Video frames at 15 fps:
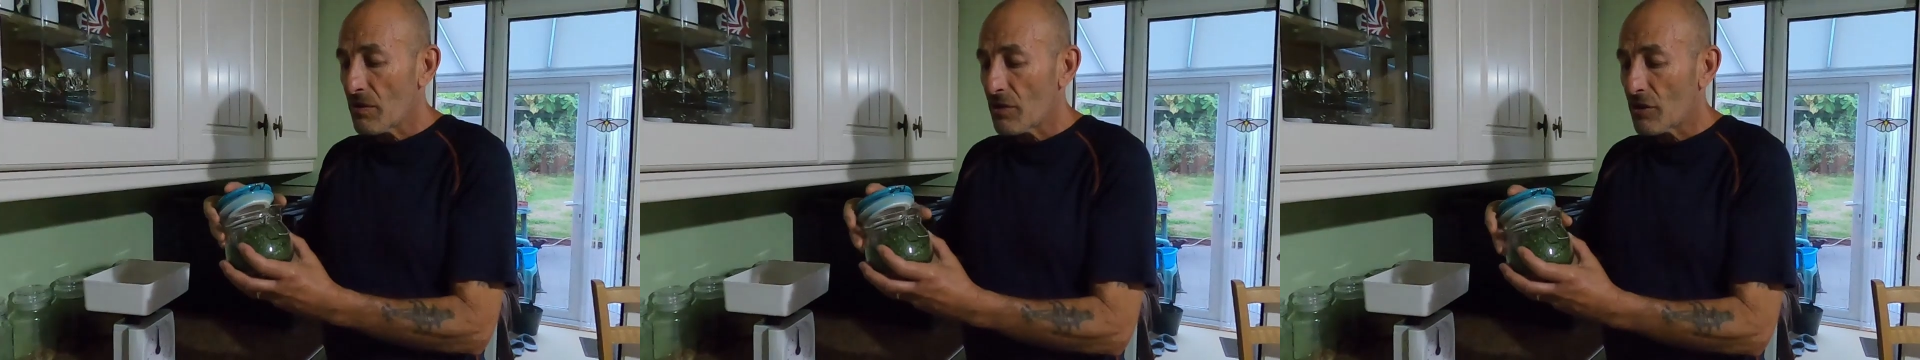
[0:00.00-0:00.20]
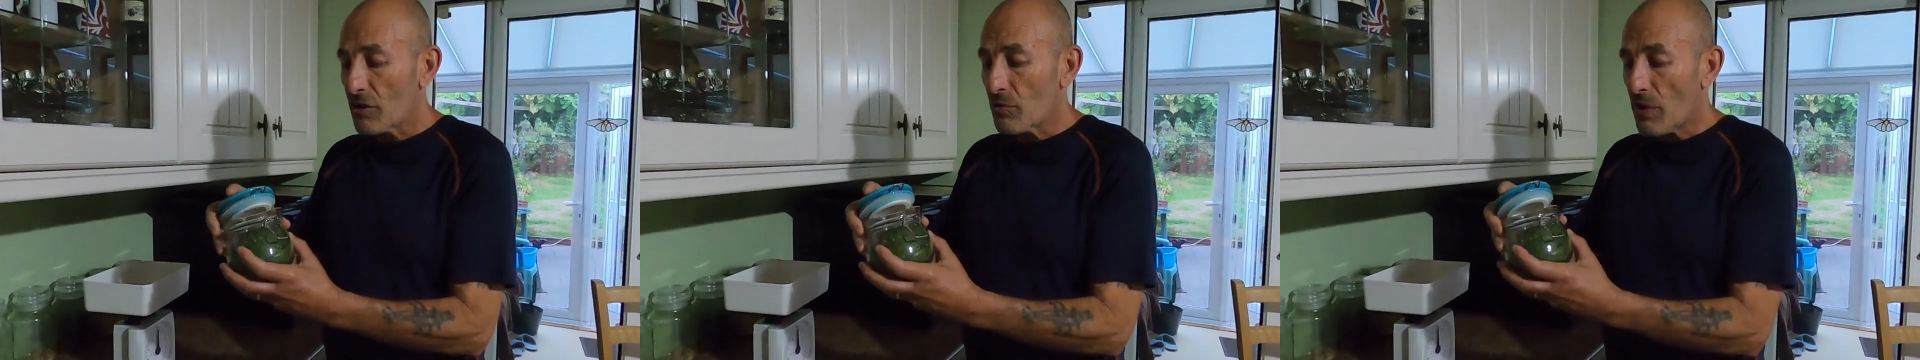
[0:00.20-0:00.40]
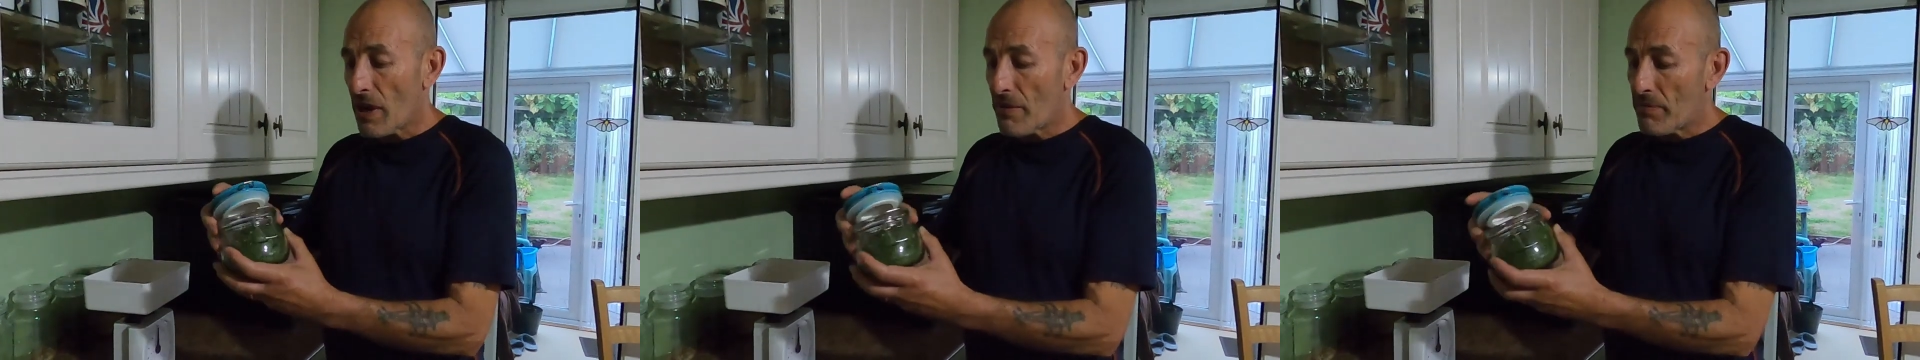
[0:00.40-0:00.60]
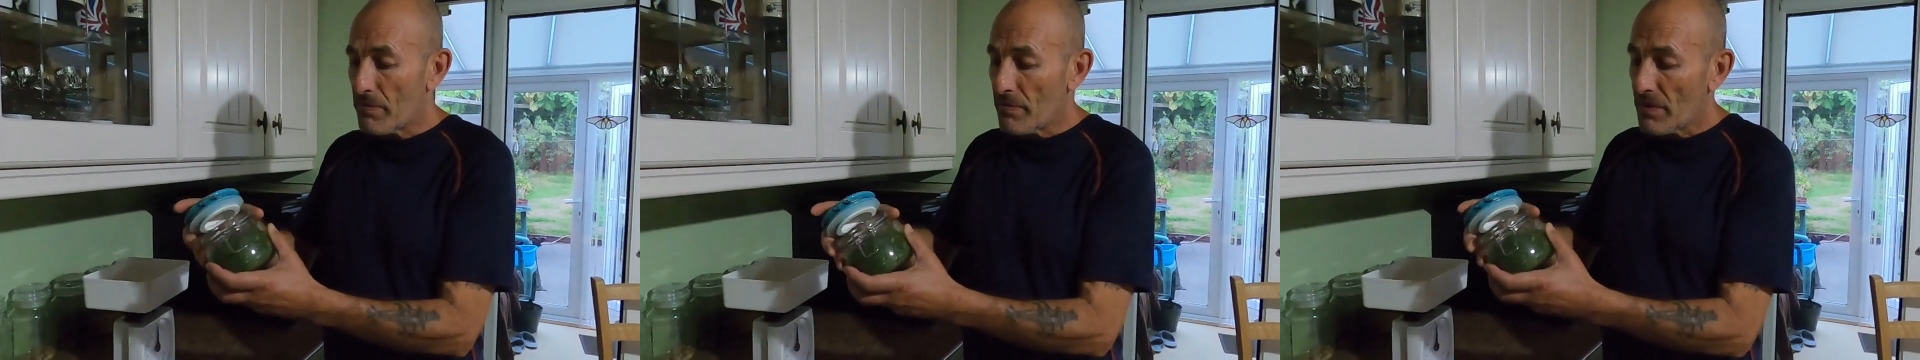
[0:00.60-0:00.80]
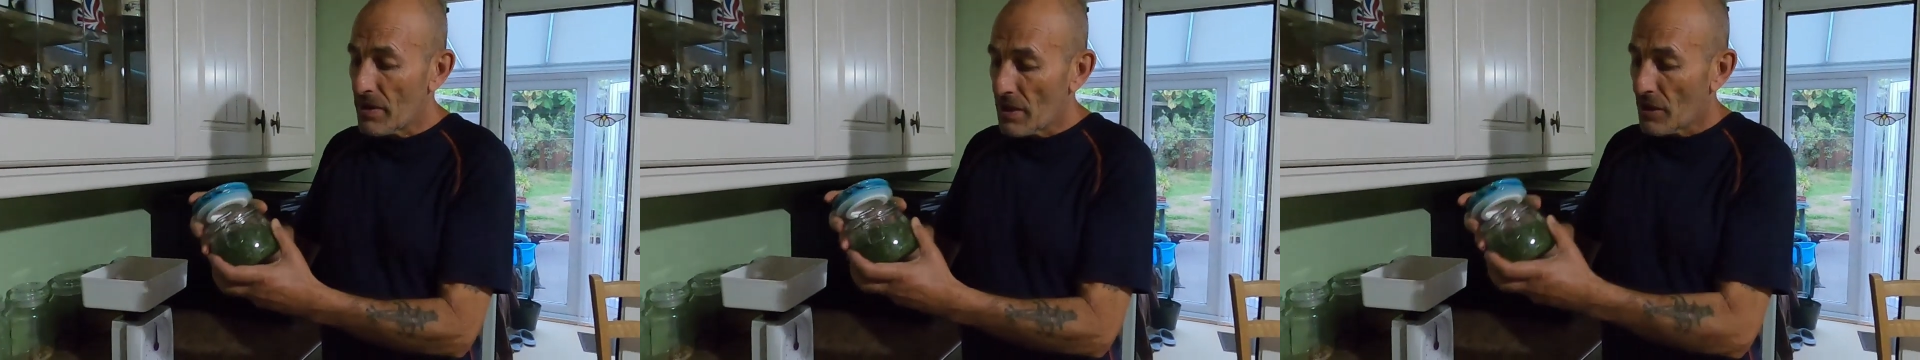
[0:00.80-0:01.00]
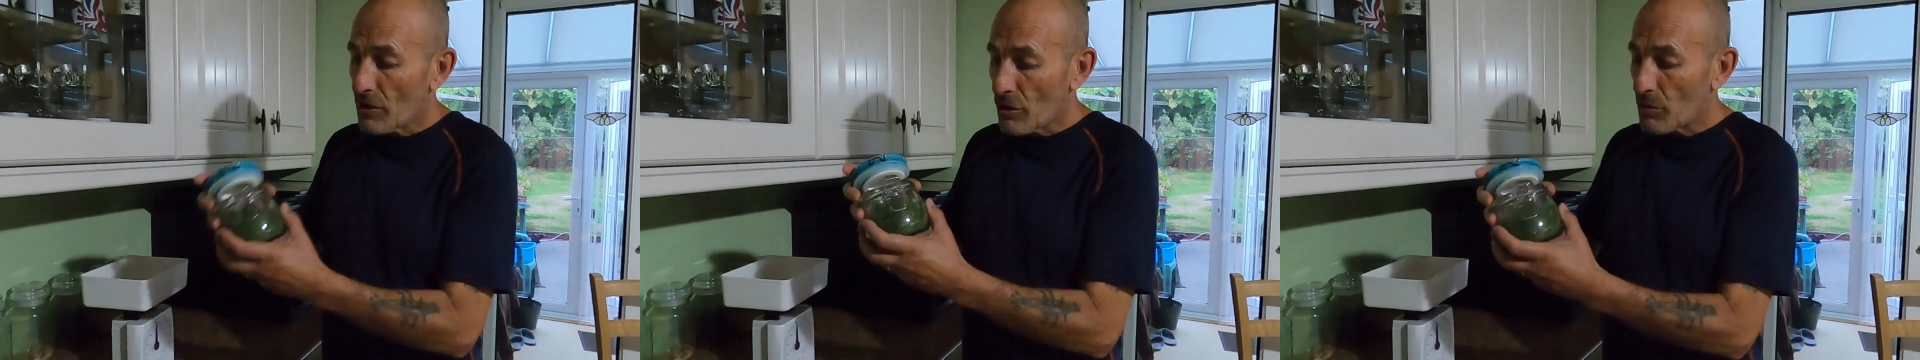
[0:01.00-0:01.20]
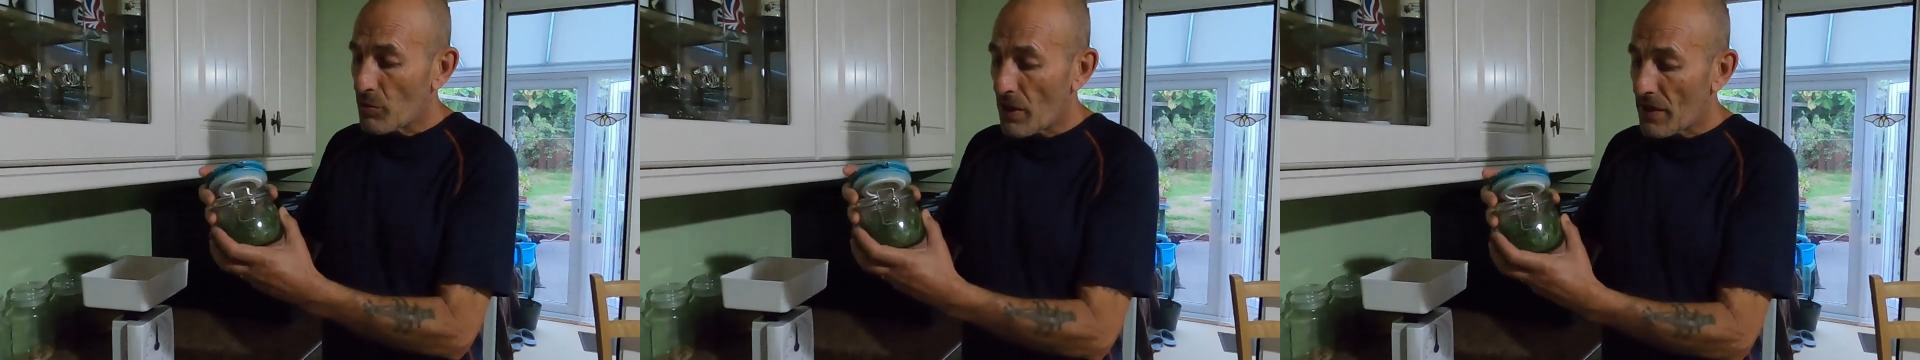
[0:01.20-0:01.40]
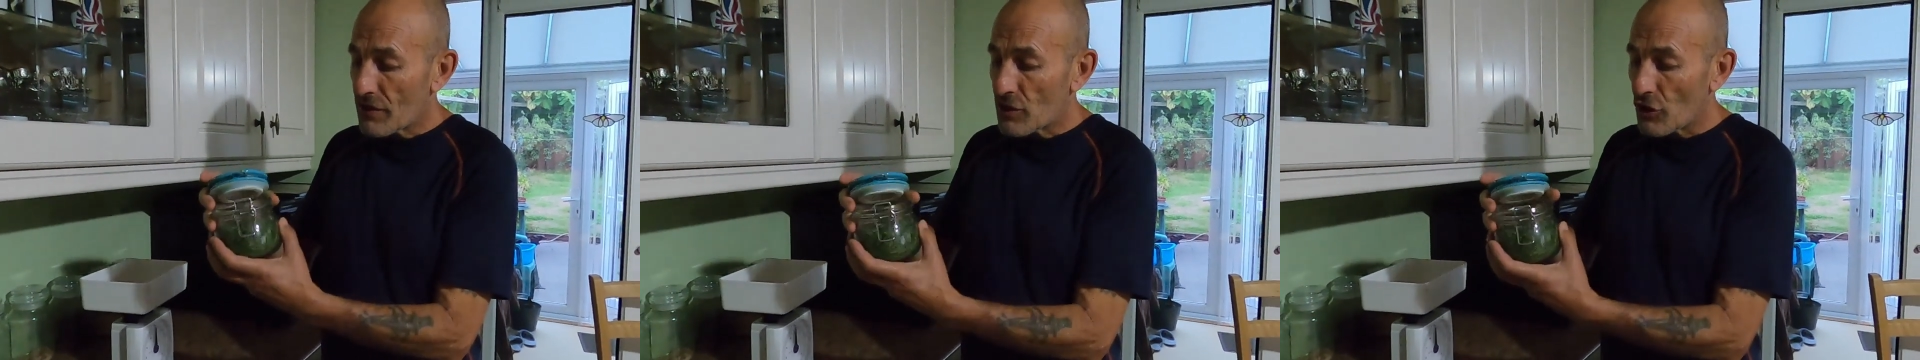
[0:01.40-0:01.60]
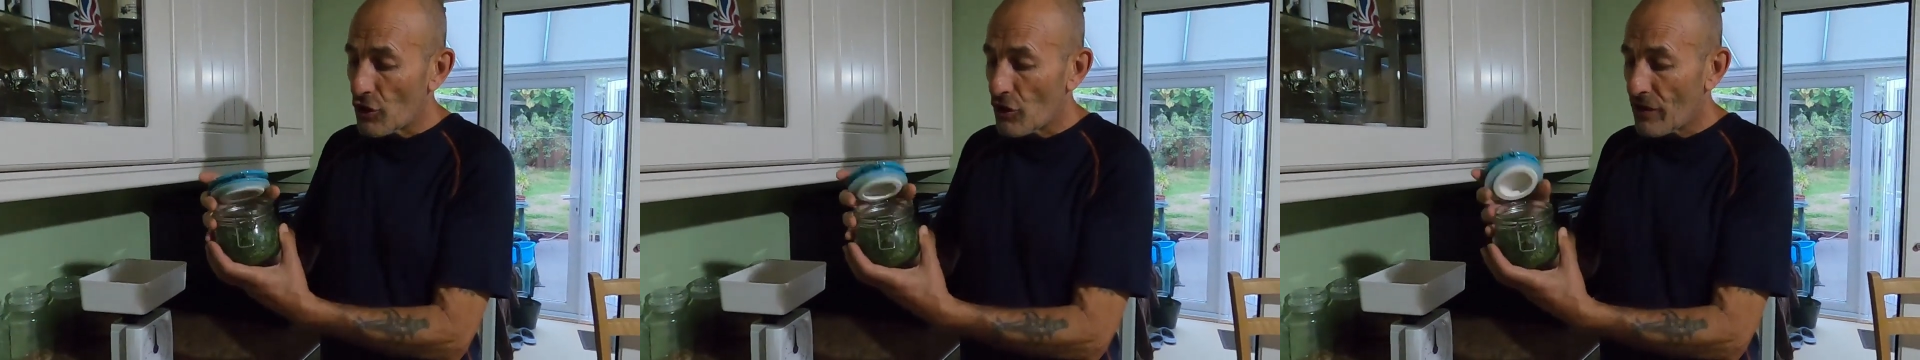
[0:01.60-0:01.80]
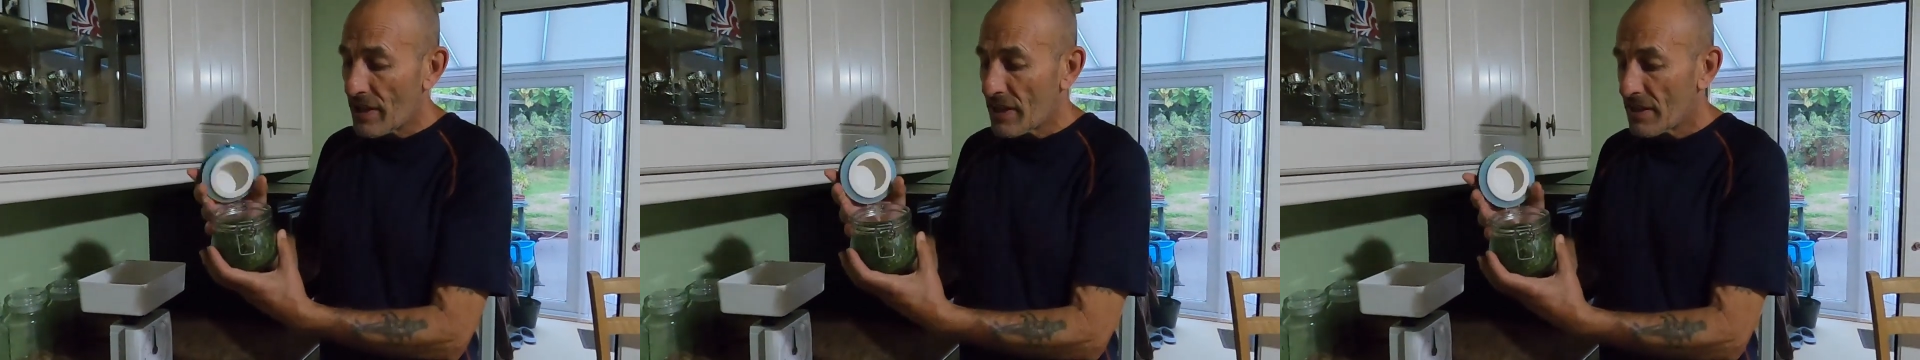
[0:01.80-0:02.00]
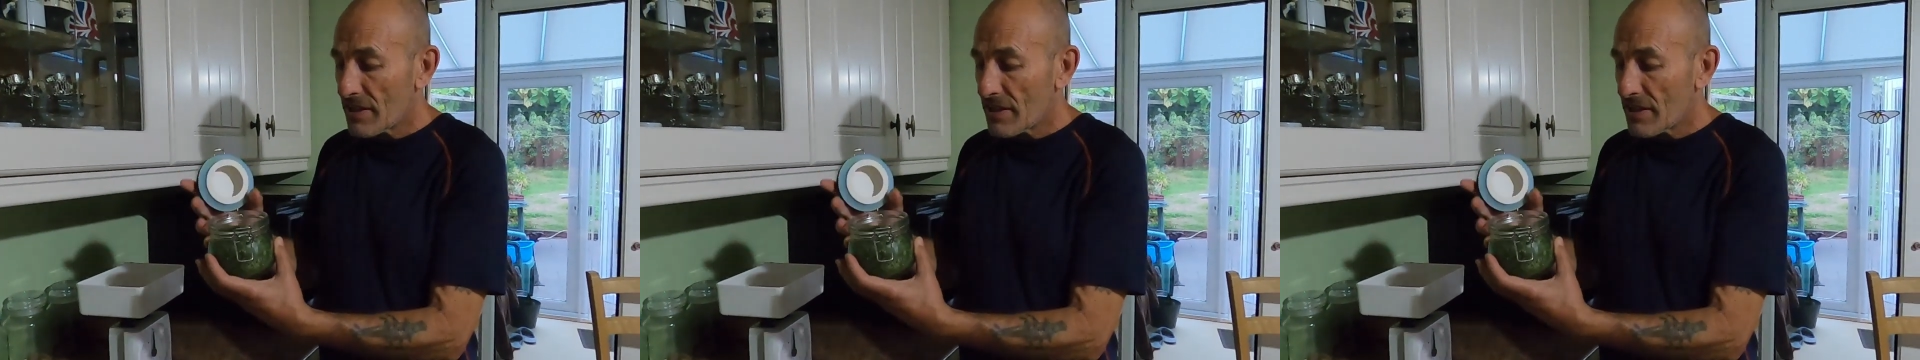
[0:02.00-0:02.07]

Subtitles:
good way of storing